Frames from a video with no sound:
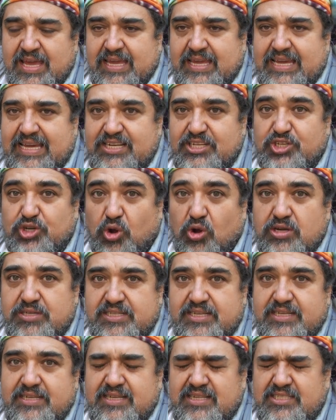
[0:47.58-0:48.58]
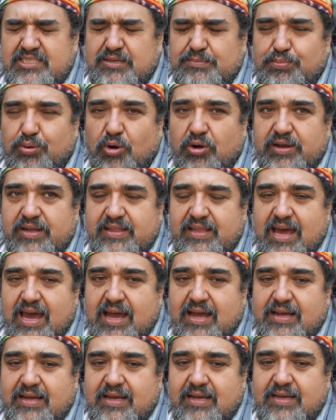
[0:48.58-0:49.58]
endorsing and supporting
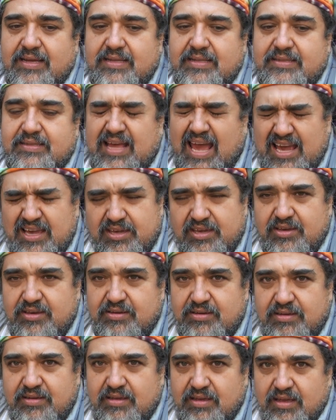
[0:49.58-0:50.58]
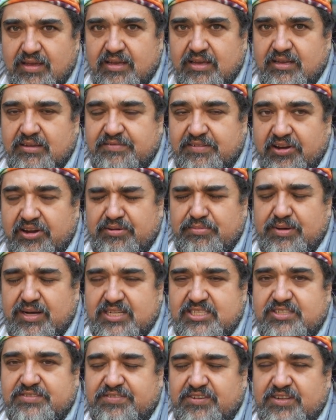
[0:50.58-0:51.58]
that. And thank you very
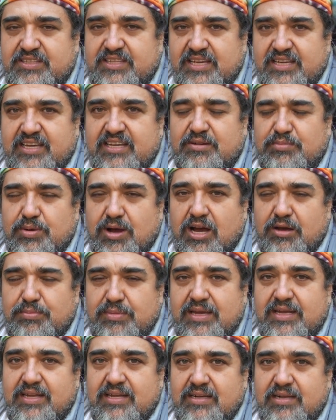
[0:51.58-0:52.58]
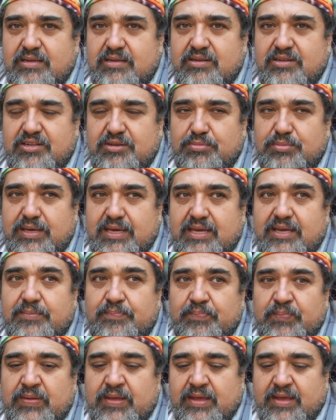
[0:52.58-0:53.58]
much for thinking about me and including me
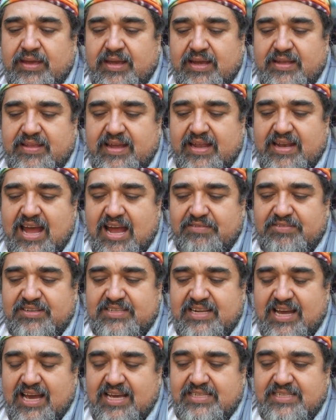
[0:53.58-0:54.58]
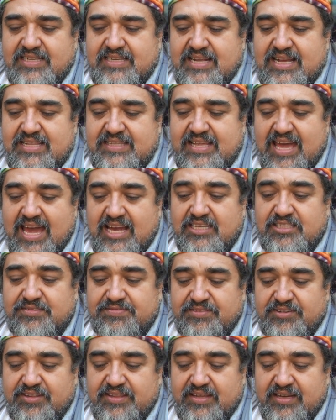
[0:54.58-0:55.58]
in that advertising. And thanks
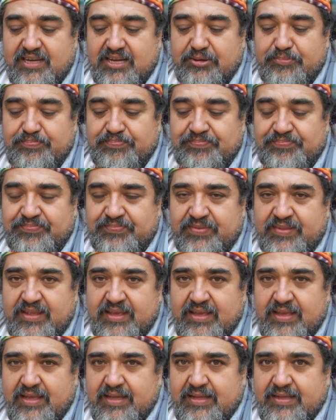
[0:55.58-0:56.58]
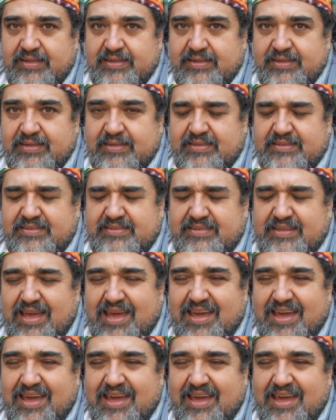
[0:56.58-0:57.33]
for the, um, the